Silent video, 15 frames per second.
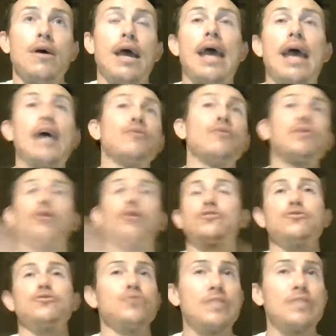and we
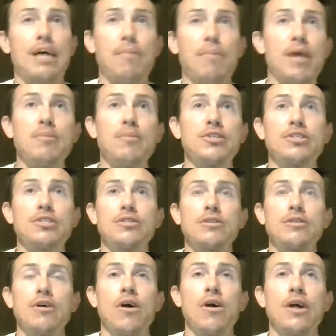also do the down payments
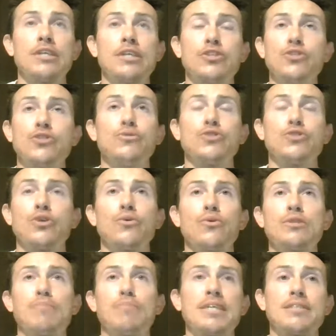on it too. So
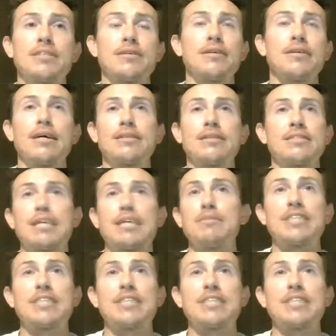it's basically like the same as